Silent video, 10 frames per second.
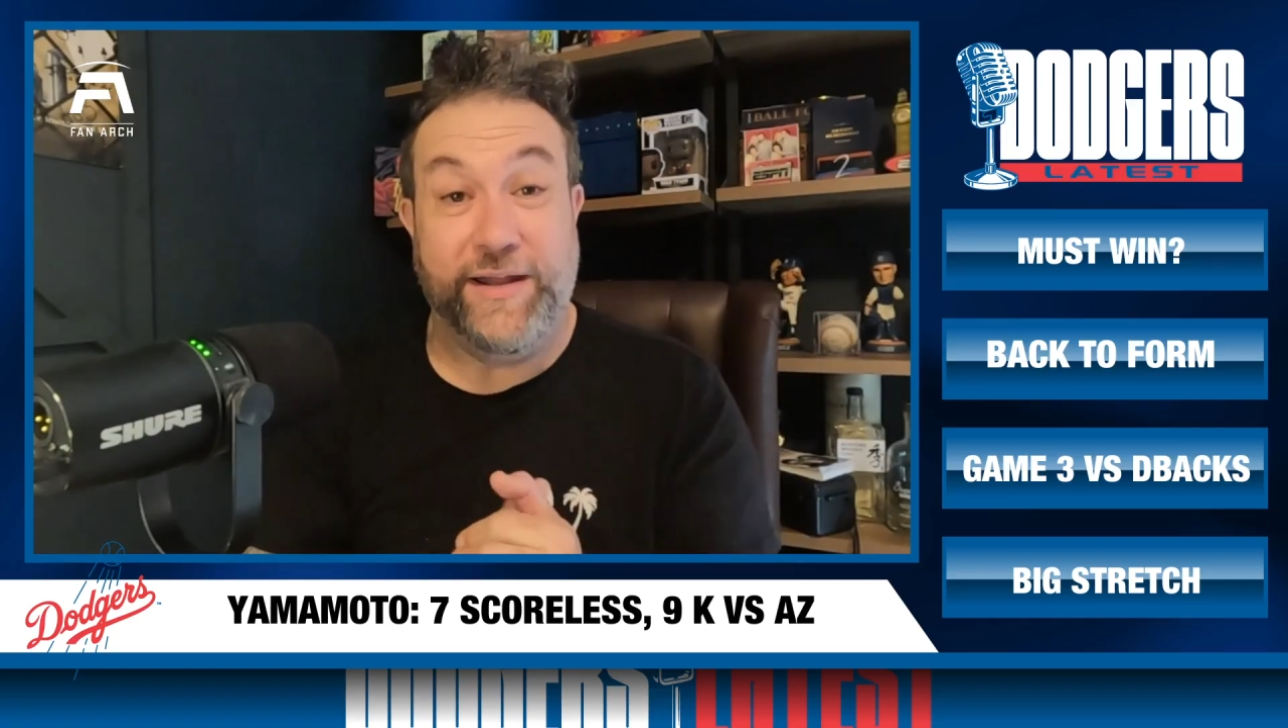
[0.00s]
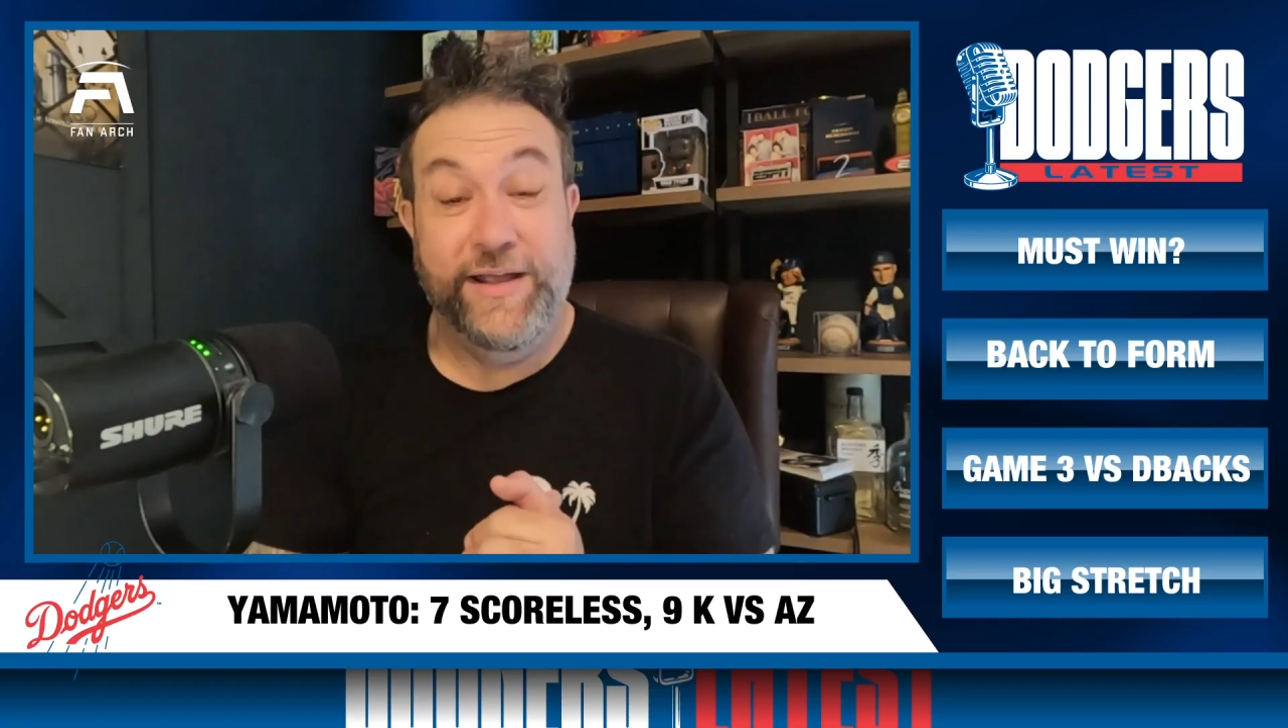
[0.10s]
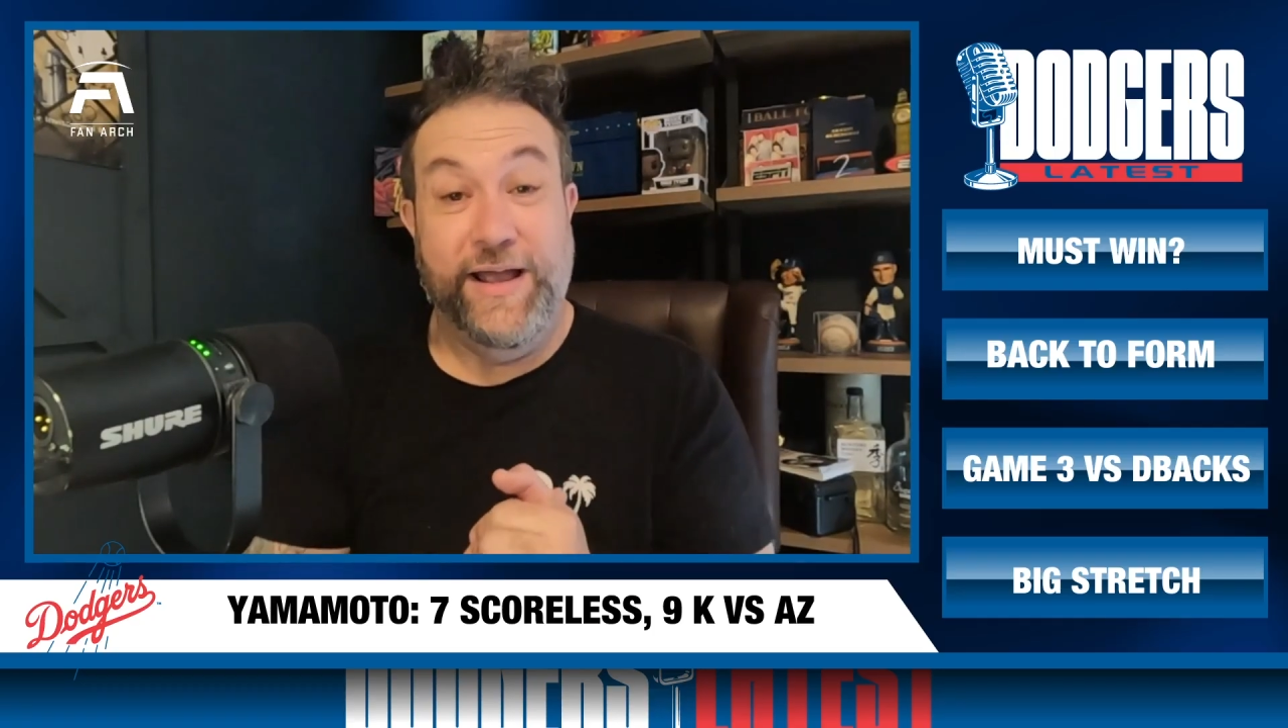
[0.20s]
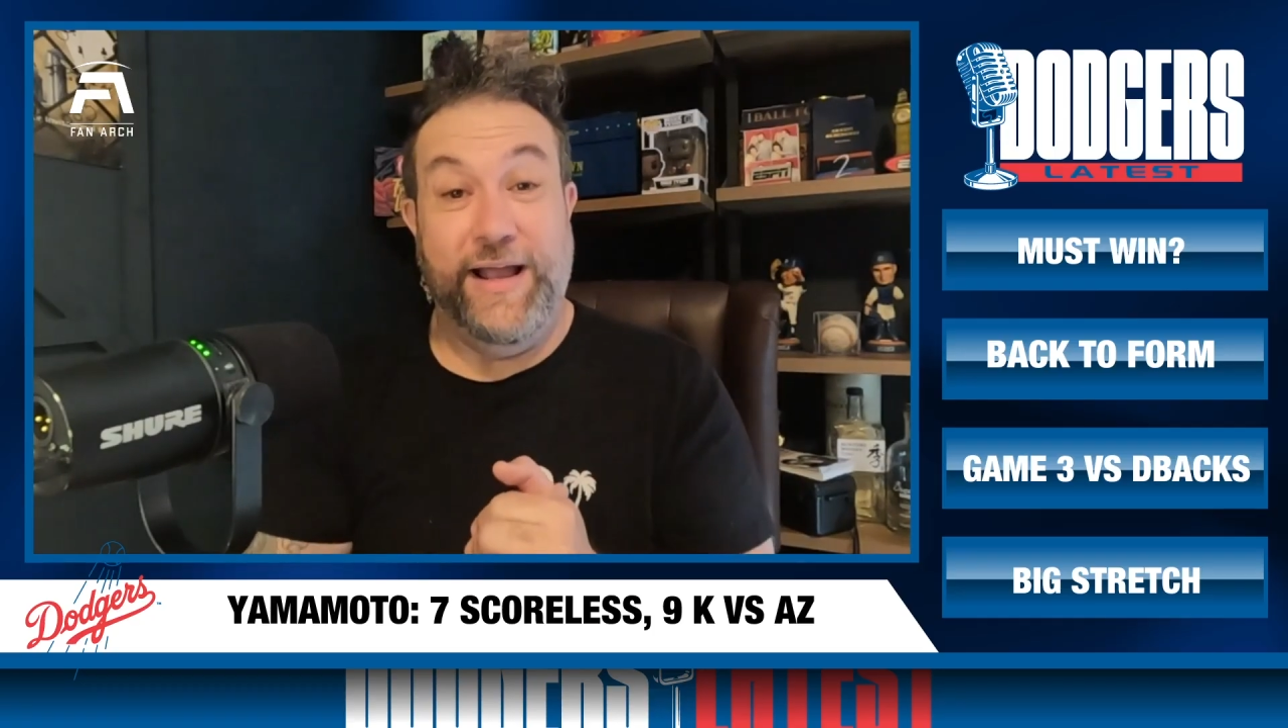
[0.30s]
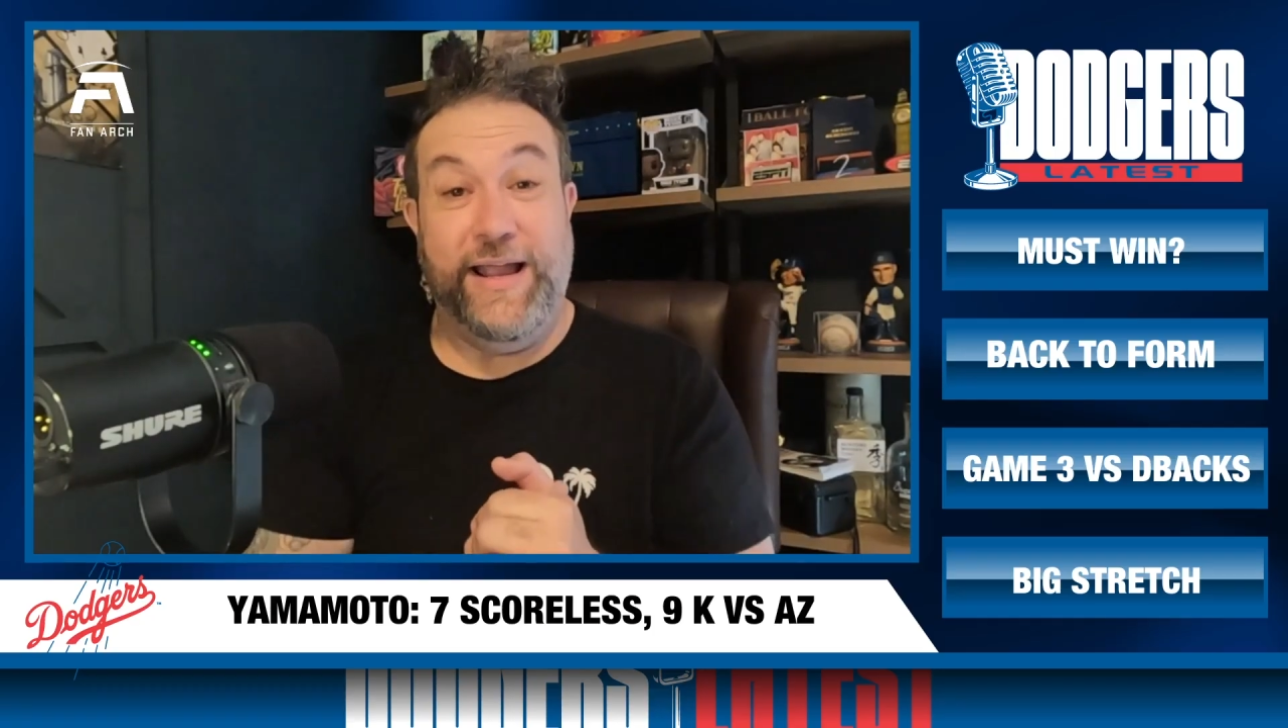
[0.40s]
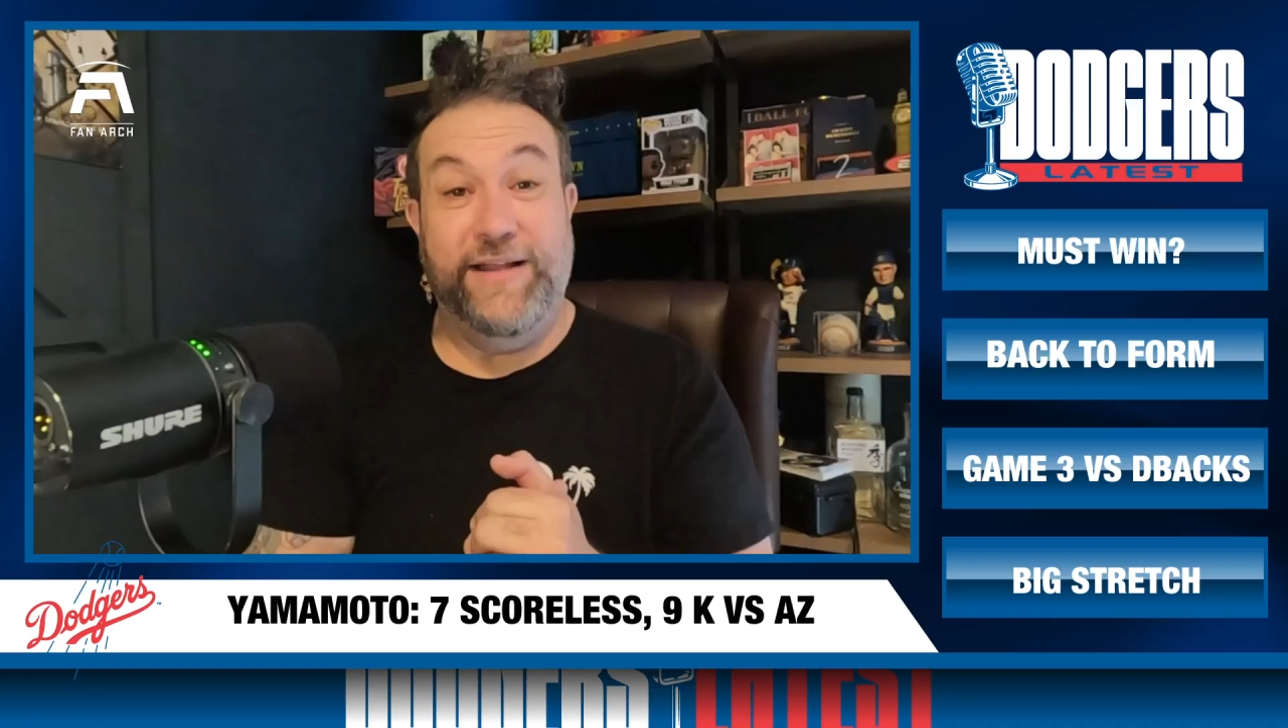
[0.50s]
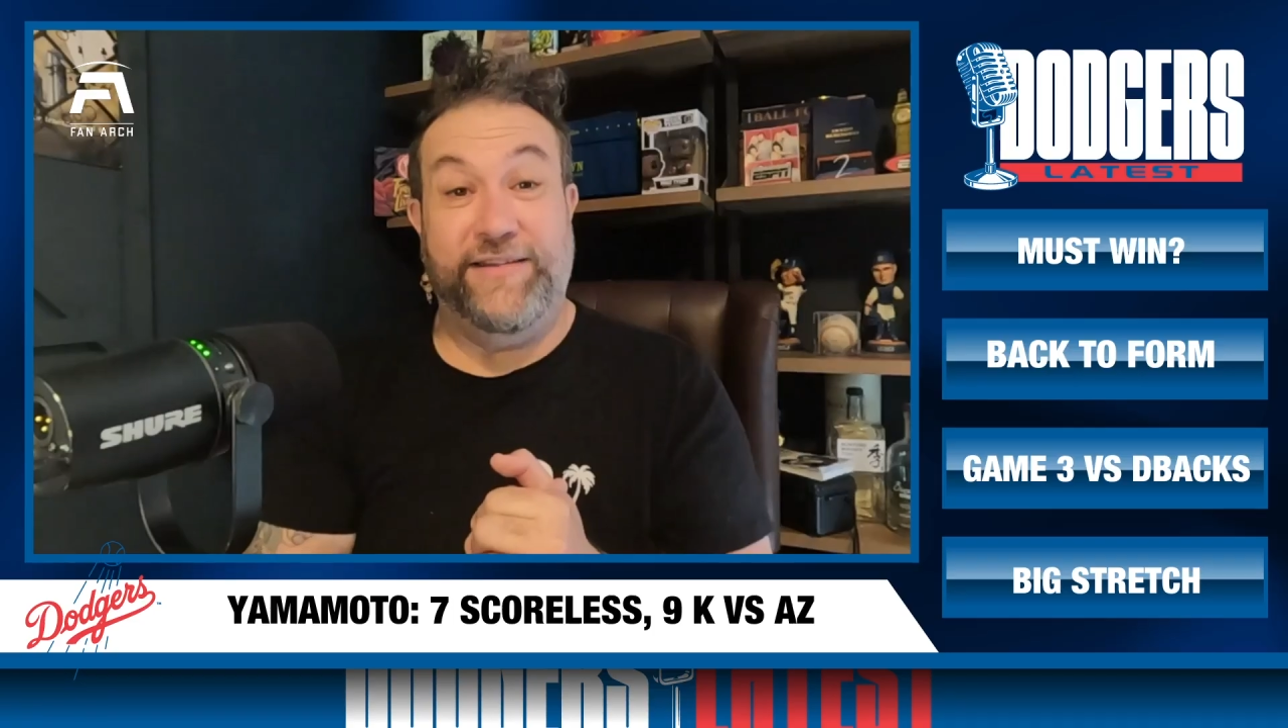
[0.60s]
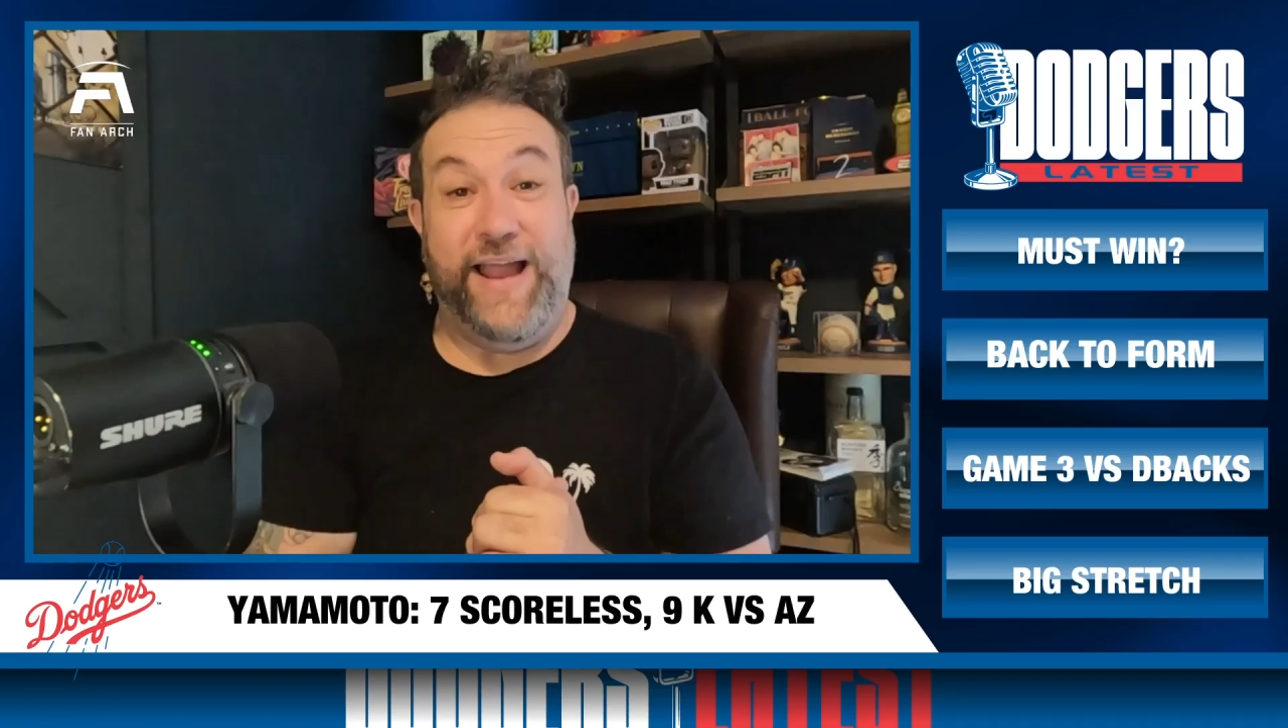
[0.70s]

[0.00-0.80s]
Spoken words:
against